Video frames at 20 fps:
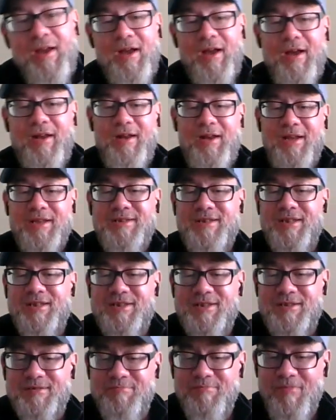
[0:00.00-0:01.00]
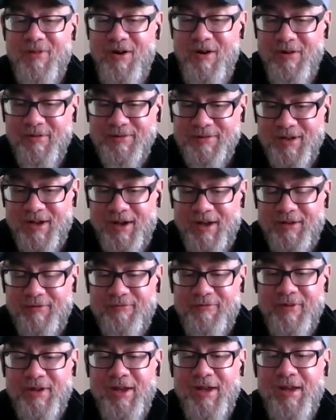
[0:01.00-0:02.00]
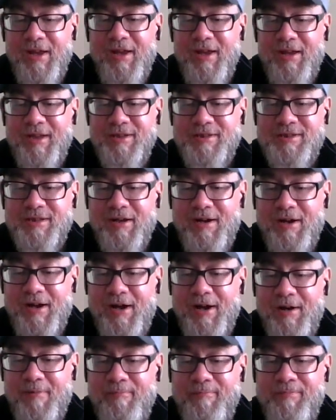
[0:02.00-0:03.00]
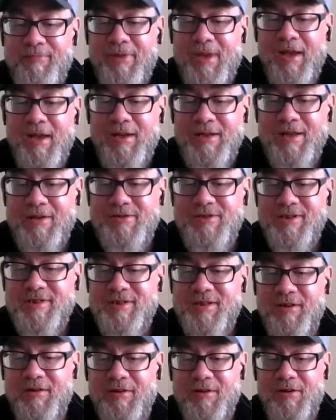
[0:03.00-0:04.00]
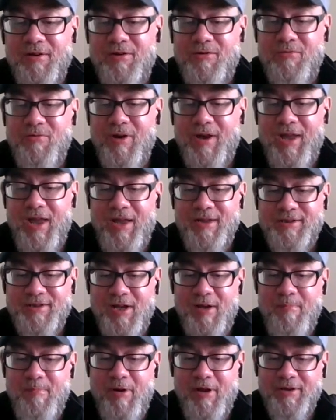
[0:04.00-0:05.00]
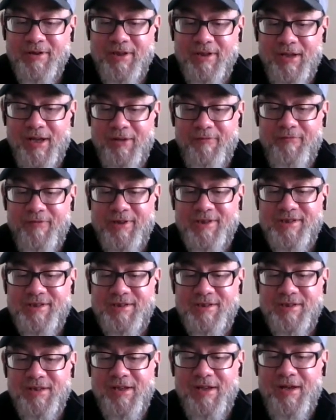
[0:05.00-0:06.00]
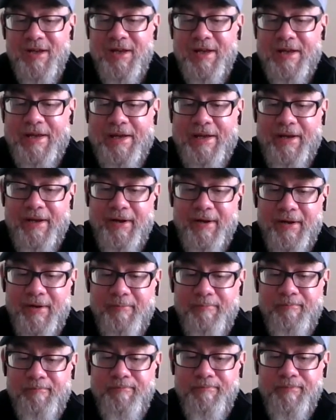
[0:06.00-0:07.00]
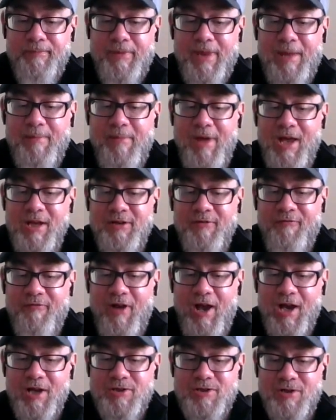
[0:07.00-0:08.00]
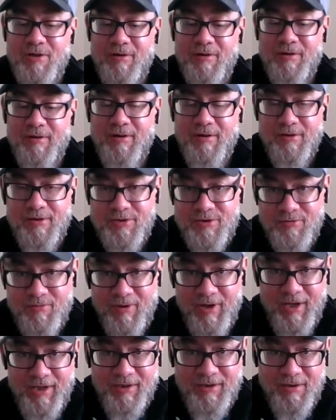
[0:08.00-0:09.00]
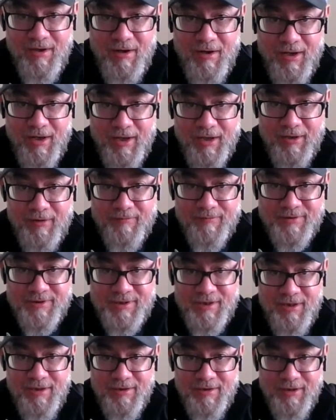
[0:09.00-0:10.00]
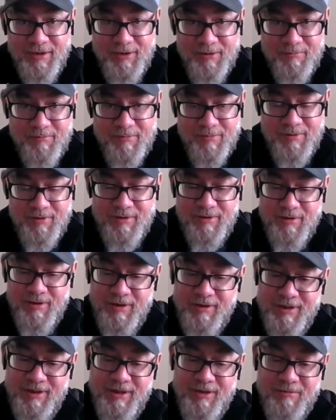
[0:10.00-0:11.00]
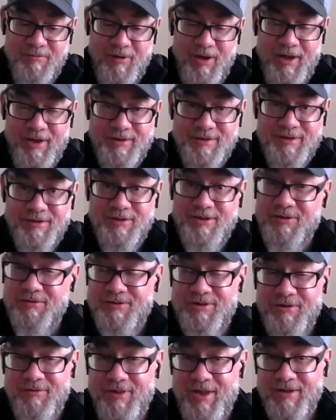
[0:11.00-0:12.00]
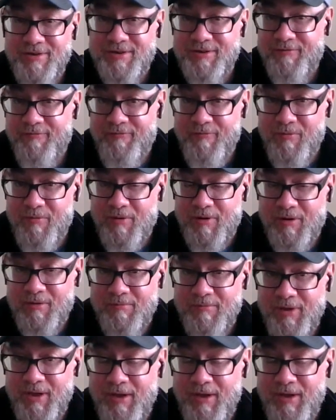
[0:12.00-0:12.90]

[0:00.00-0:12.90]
and it's a small knife. It's now just a quick heads up on the knife. It's they manufactured Schrade knives in the U.S. until 2004,